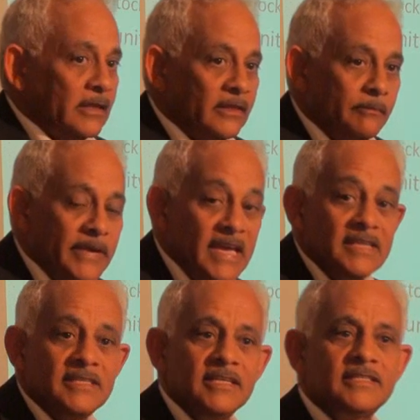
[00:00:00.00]
the
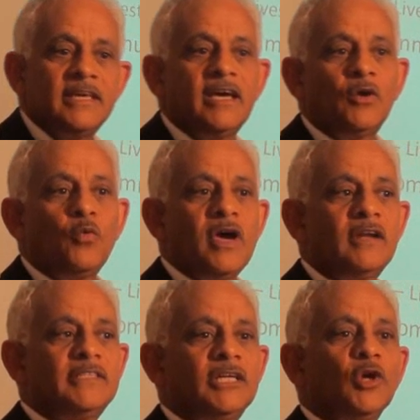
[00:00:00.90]
base is there
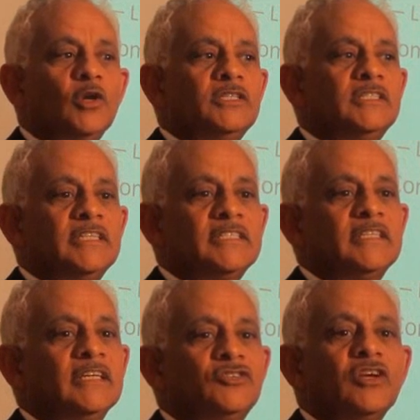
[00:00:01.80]
where technology
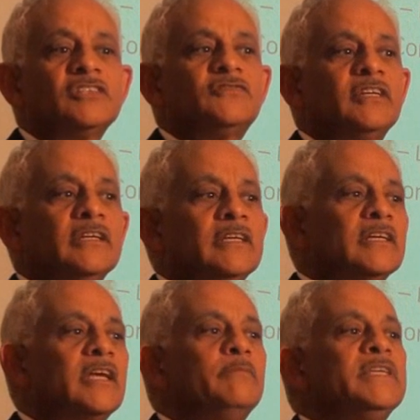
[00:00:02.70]
testing and transfer
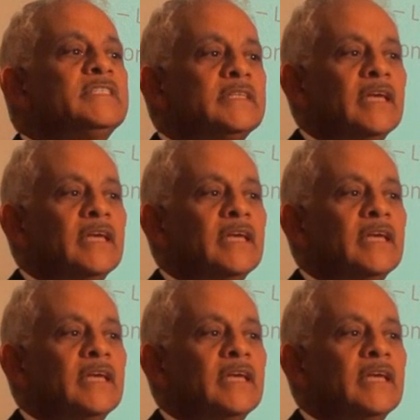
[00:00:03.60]
can